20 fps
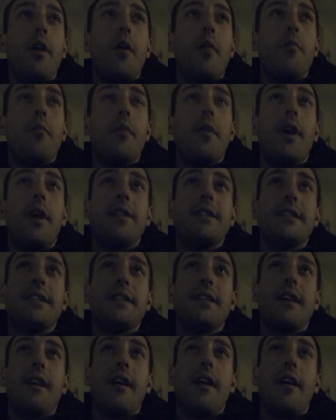But
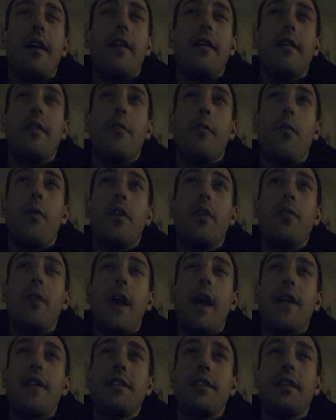when you
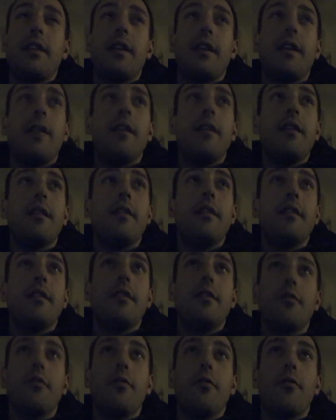actually
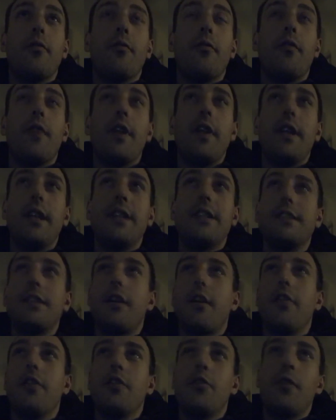really
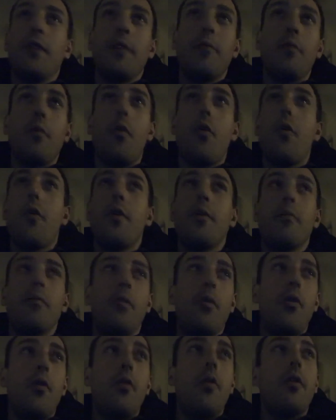start doing more and
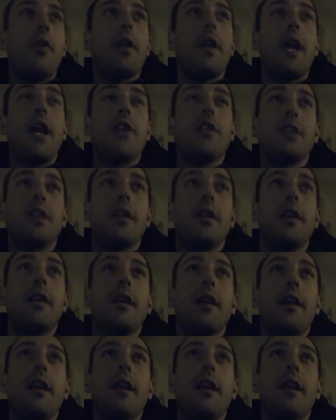more and actually